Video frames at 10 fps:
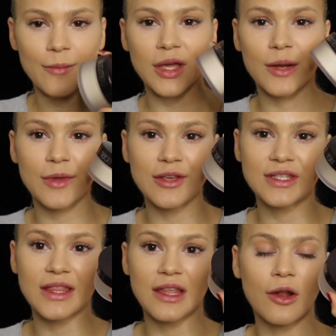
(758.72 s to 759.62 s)
I'm gonna be
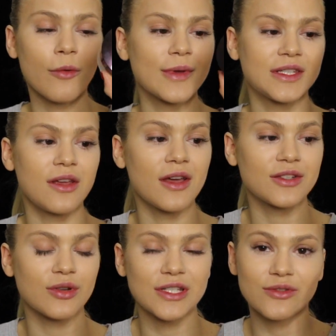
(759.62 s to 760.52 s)
using the Laura Mercier
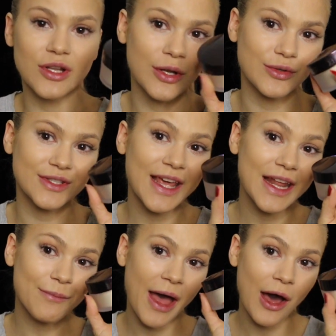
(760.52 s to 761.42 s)
Translucent Loose
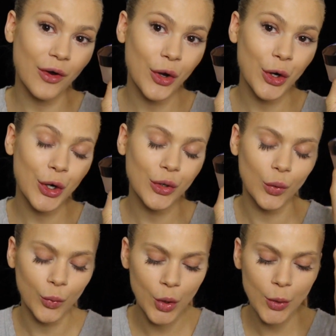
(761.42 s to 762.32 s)
Setting Powder. Woo